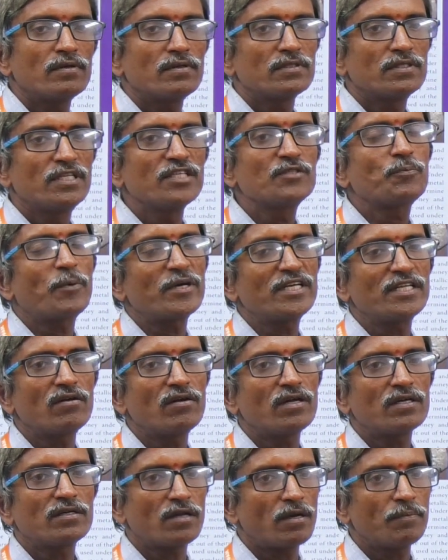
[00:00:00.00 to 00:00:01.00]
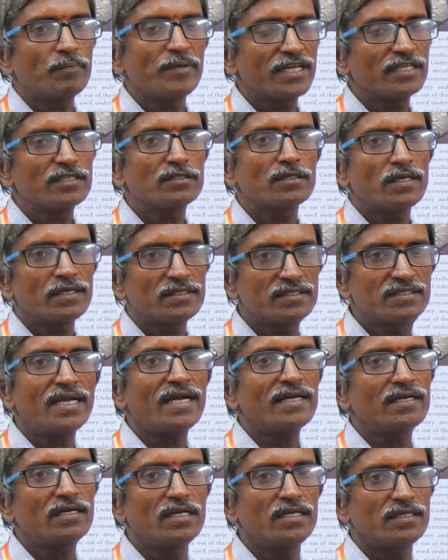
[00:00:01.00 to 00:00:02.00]
this particular topic
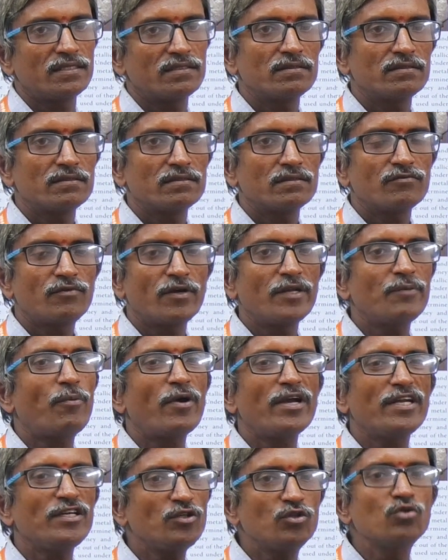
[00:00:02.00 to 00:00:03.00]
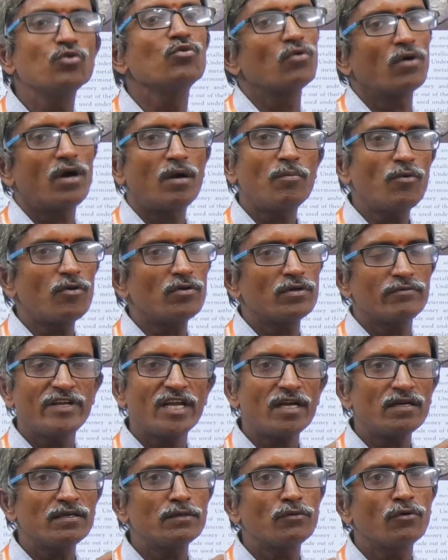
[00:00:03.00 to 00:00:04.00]
exactly? 5.2 about, we
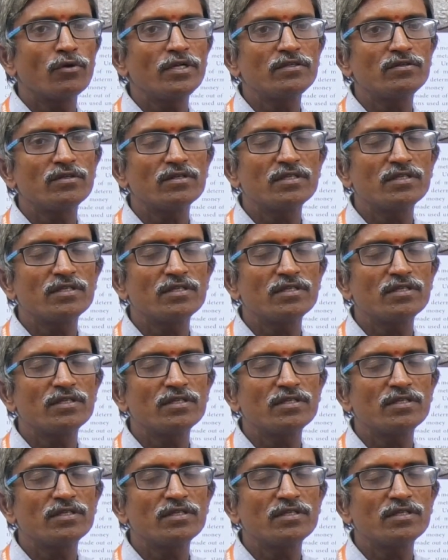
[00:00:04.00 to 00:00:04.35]
are going to